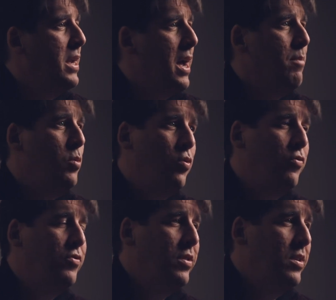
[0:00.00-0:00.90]
and I
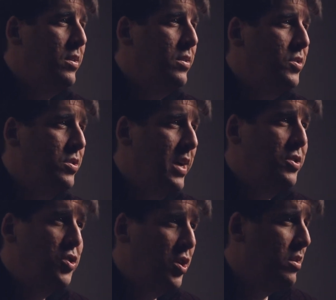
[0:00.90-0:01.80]
moved to
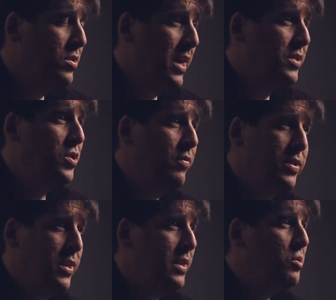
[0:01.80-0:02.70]
that church, and I served
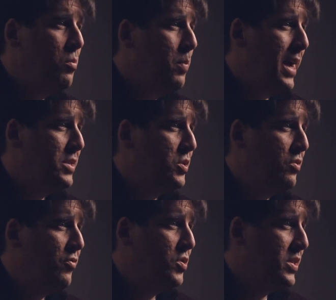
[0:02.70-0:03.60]
as an interim pastor
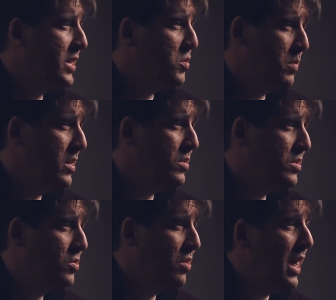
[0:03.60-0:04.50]
for 6 months
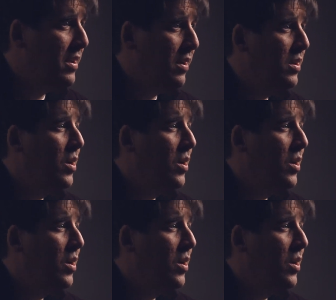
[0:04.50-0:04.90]
to try to